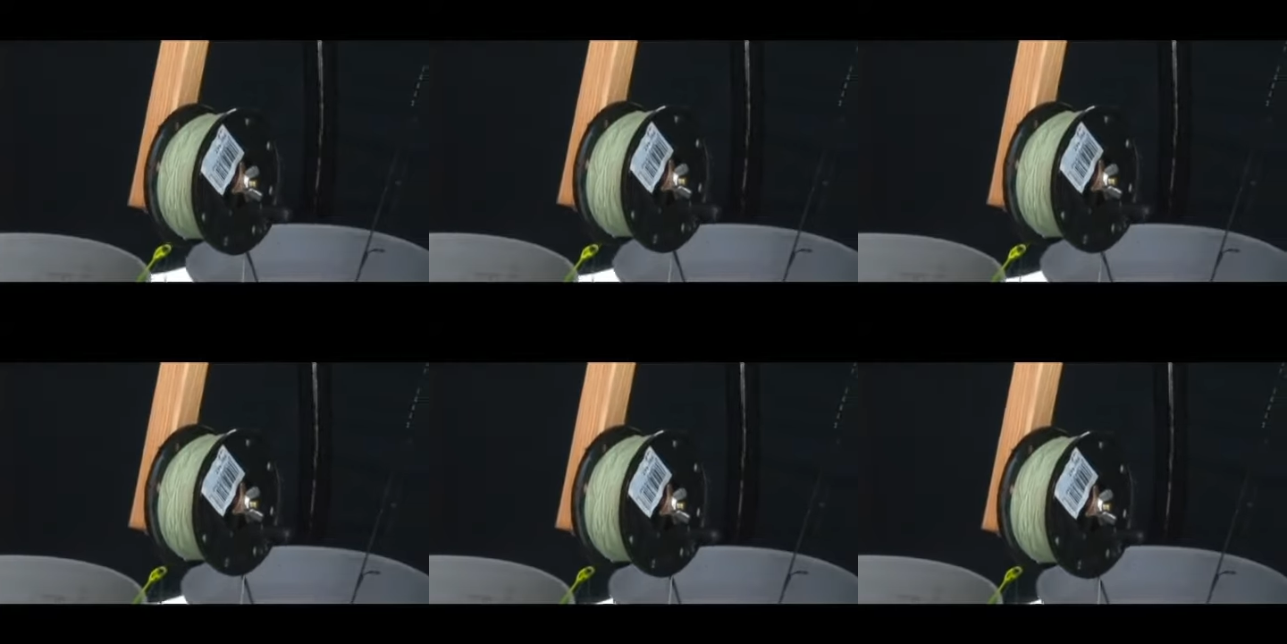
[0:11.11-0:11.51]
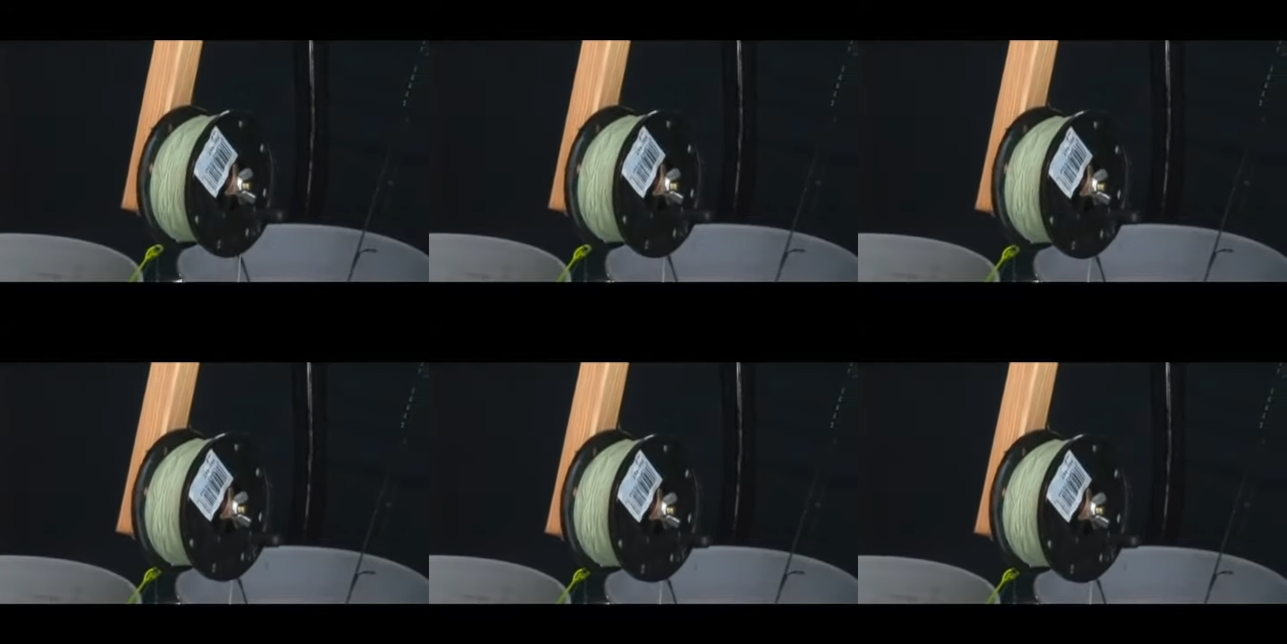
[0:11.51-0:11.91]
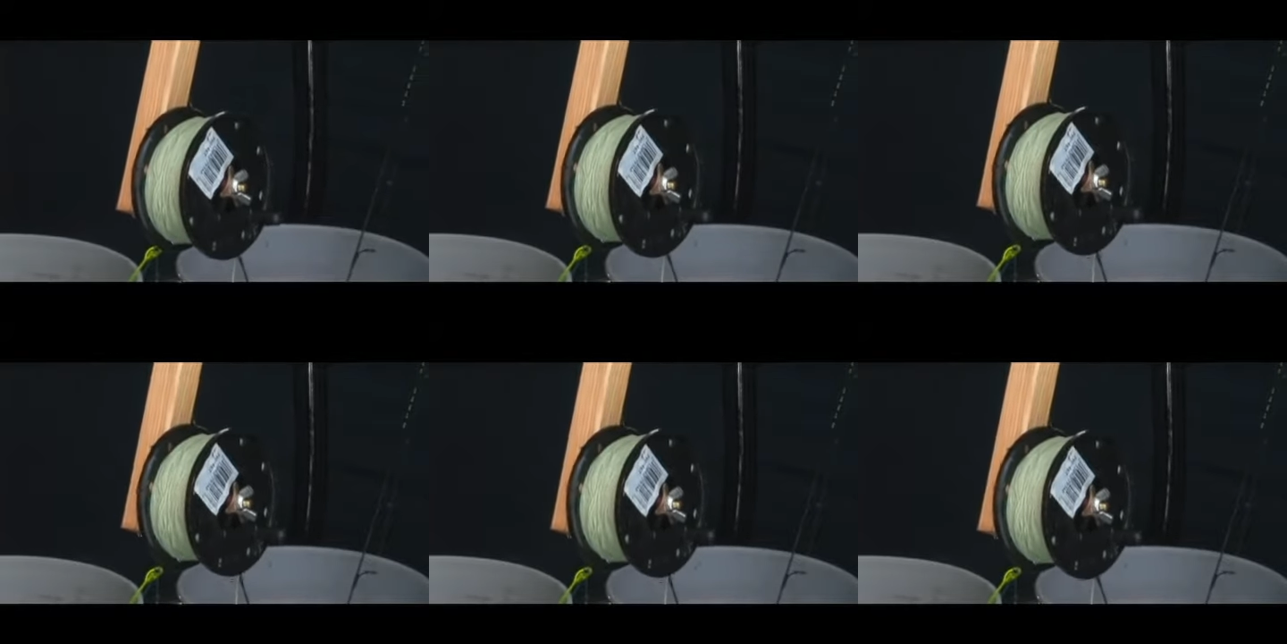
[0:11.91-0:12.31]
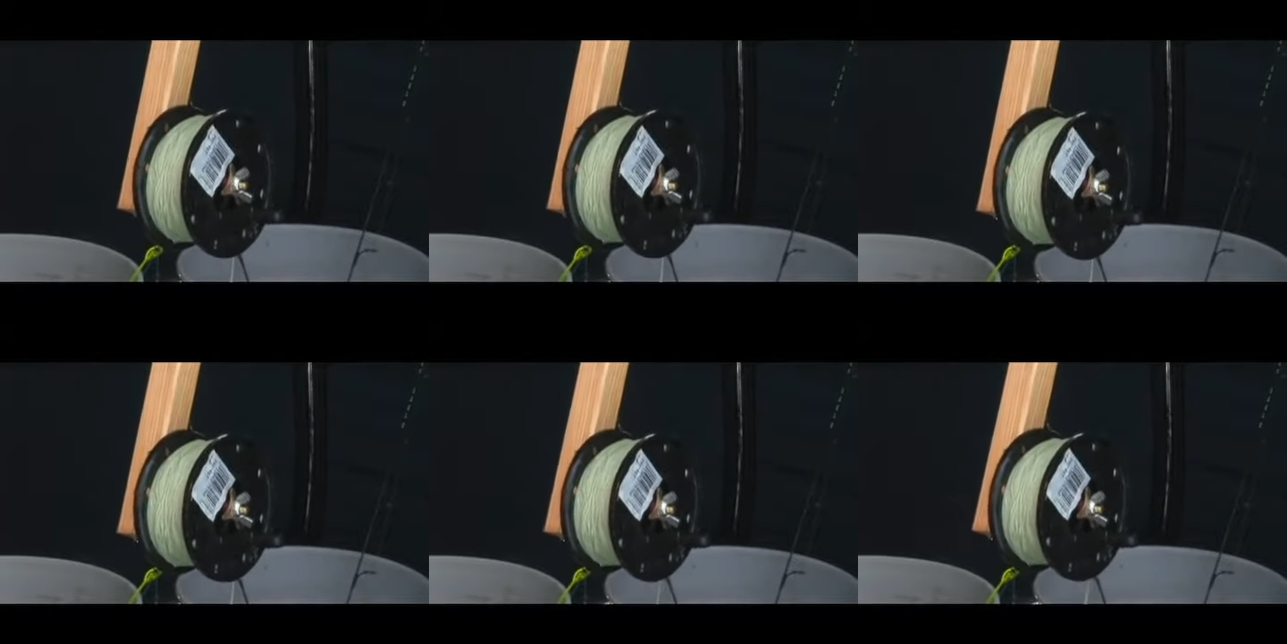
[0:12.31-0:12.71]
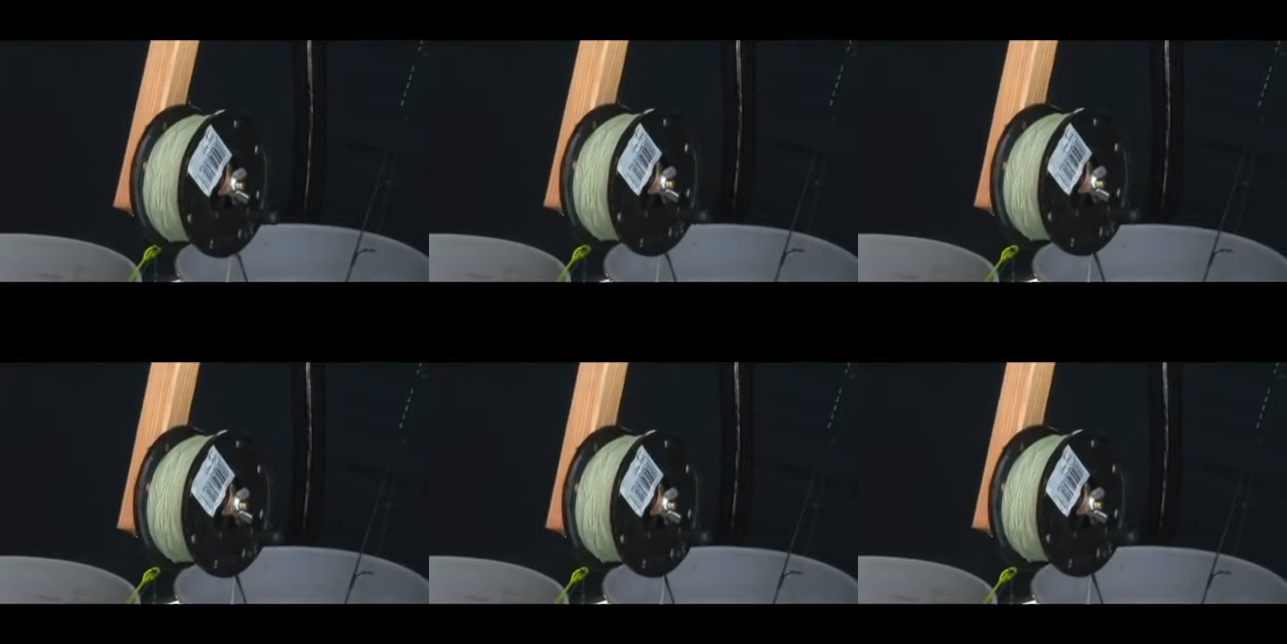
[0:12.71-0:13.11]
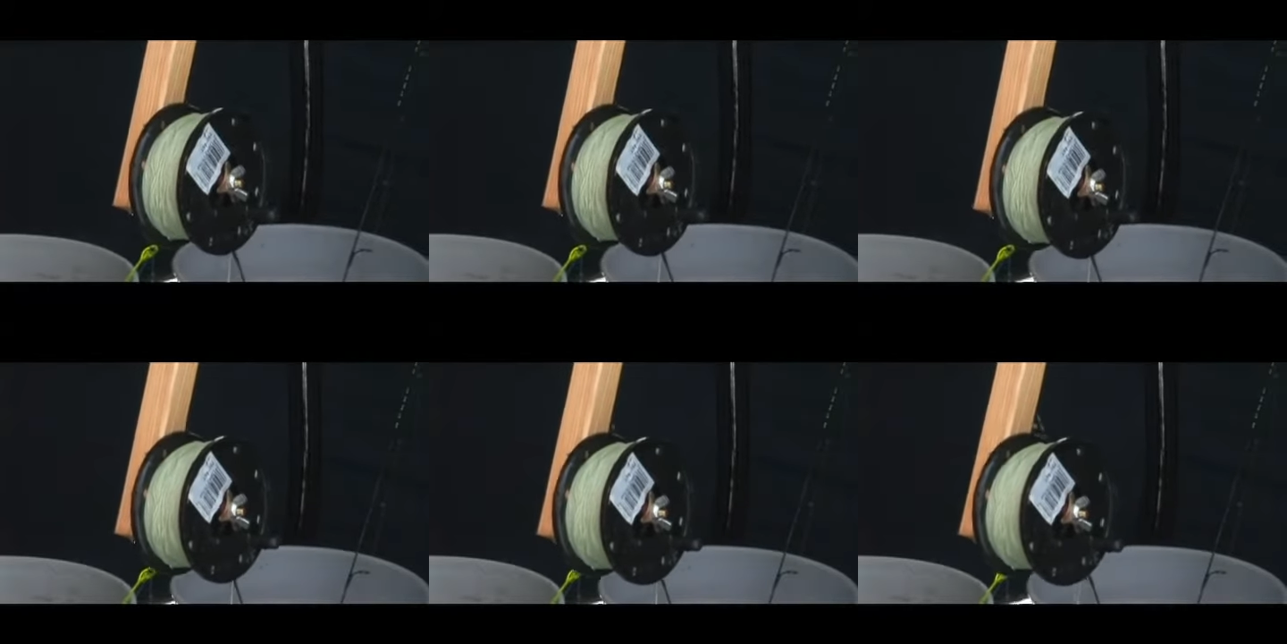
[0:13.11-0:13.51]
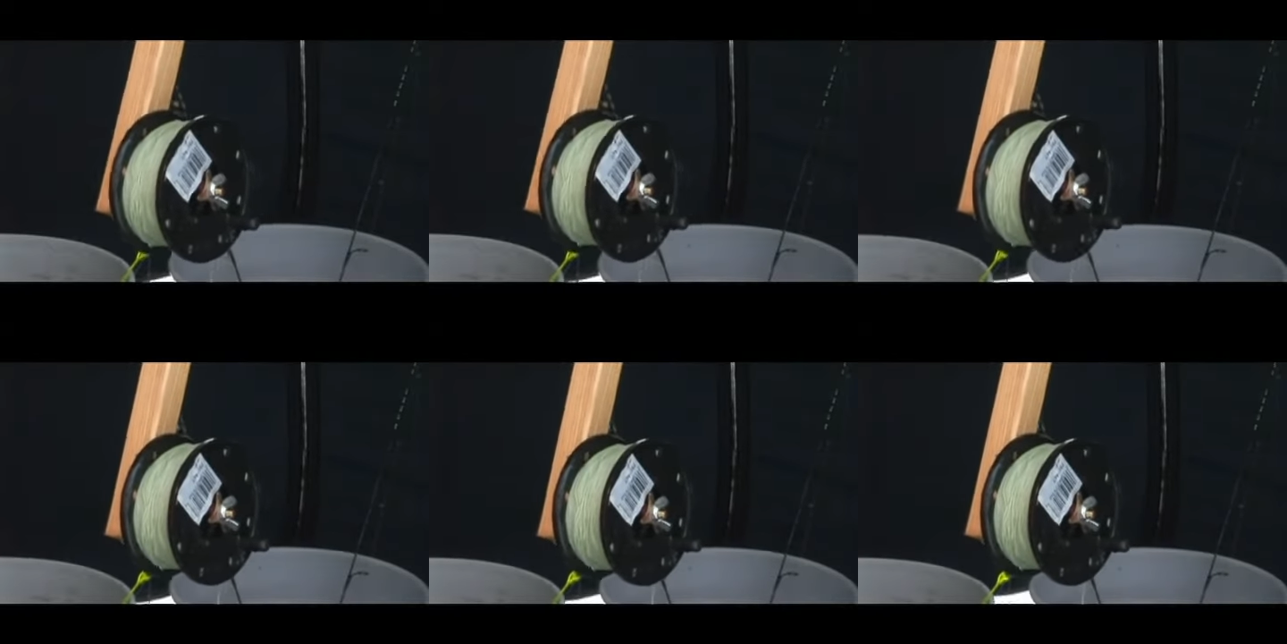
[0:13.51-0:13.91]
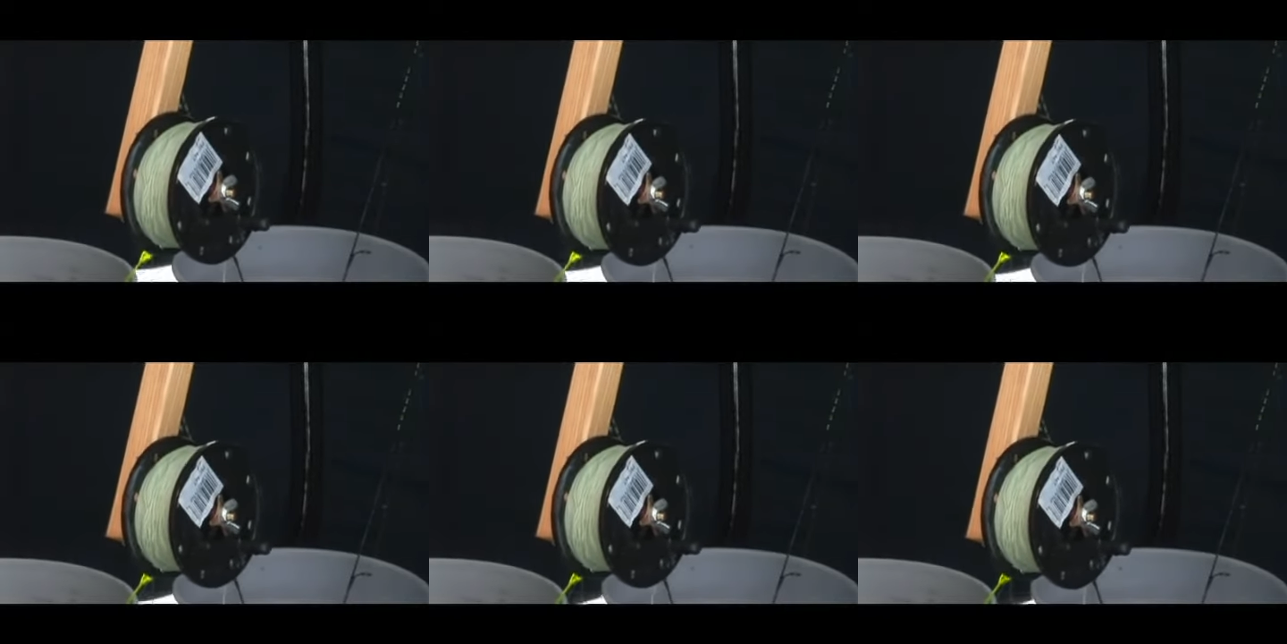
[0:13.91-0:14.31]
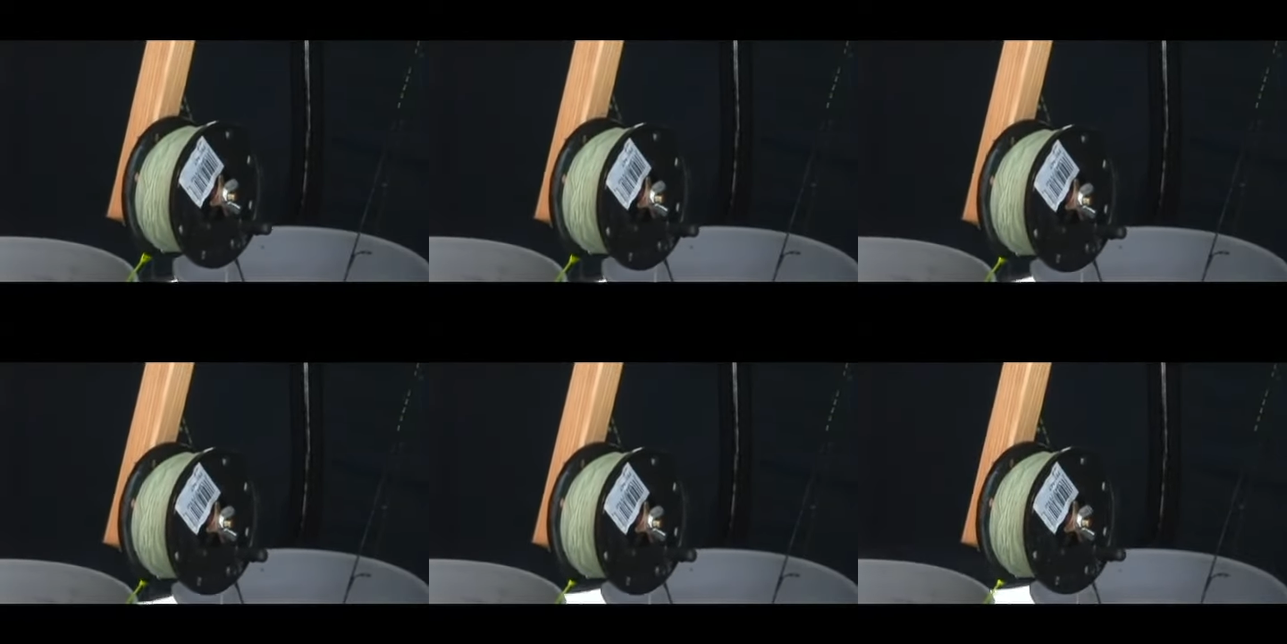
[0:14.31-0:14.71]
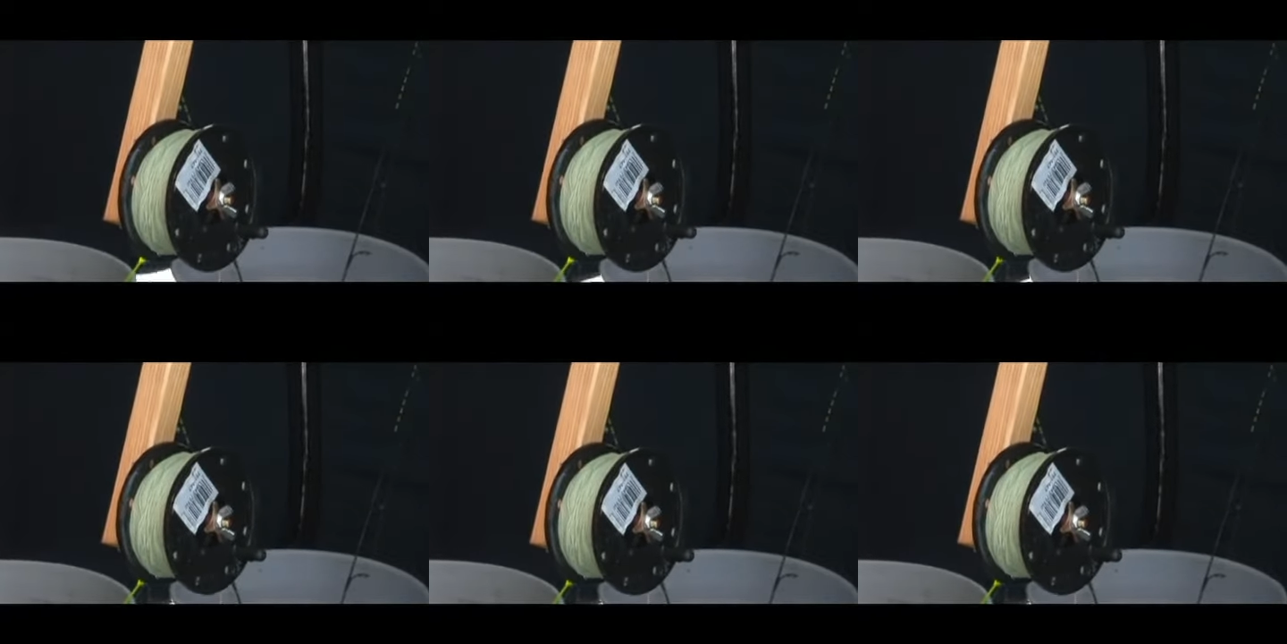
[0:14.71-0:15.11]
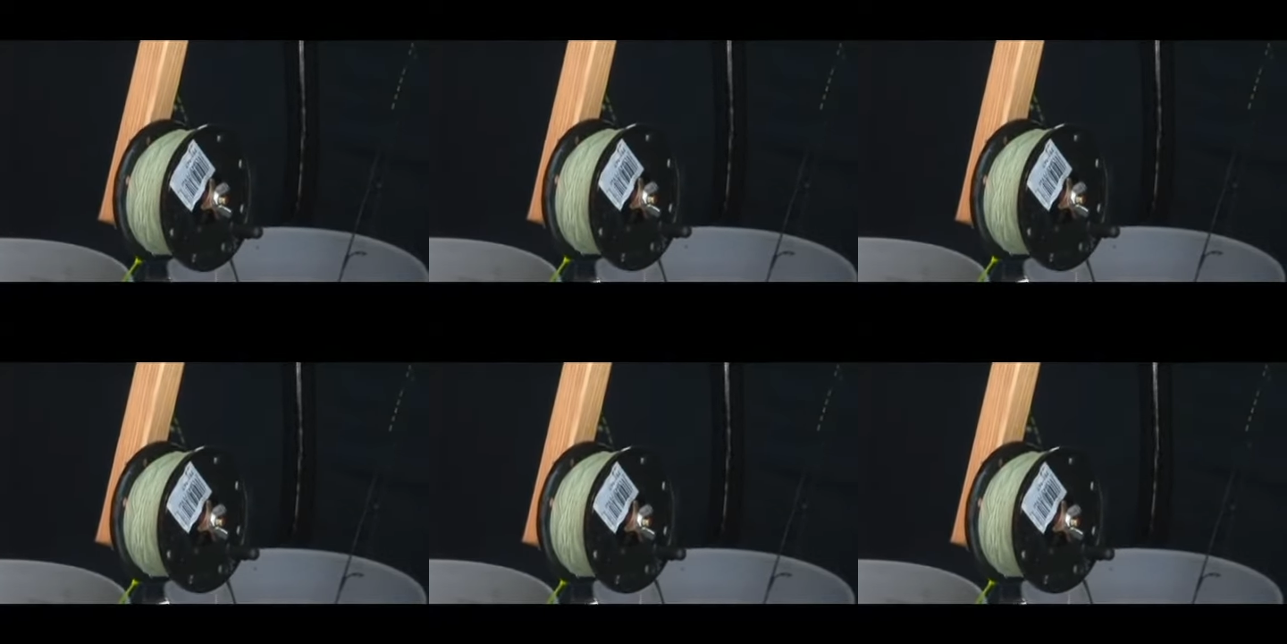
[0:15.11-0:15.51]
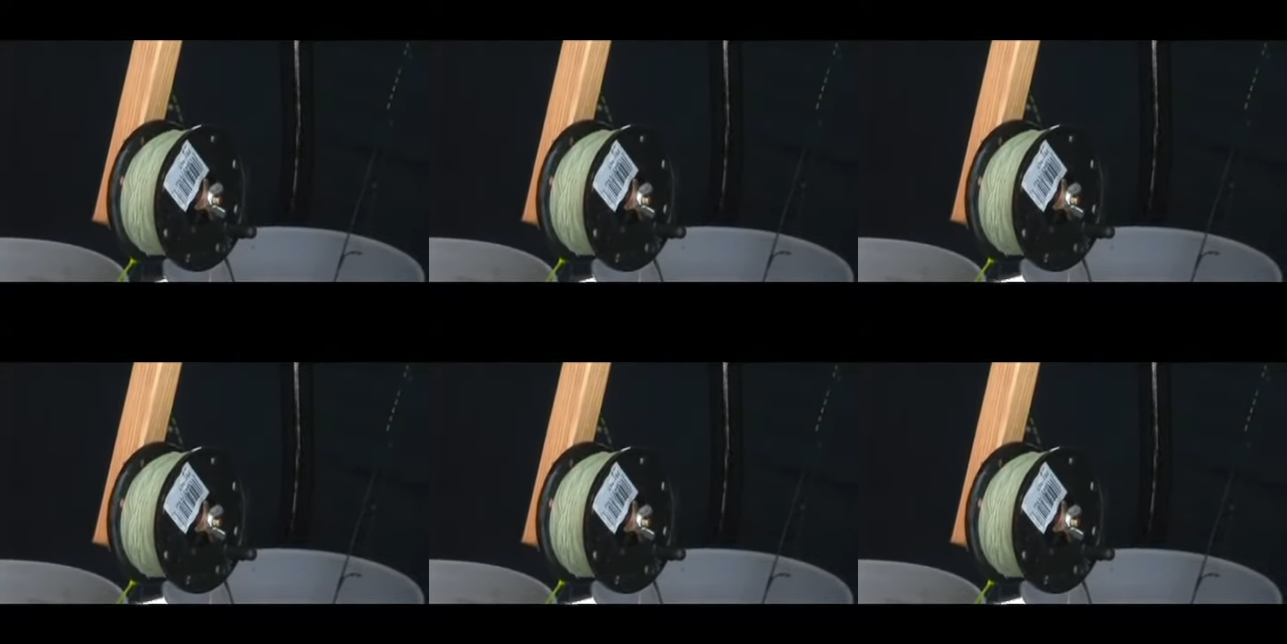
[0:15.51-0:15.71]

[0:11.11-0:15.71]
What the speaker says: [unreadable: no face in view]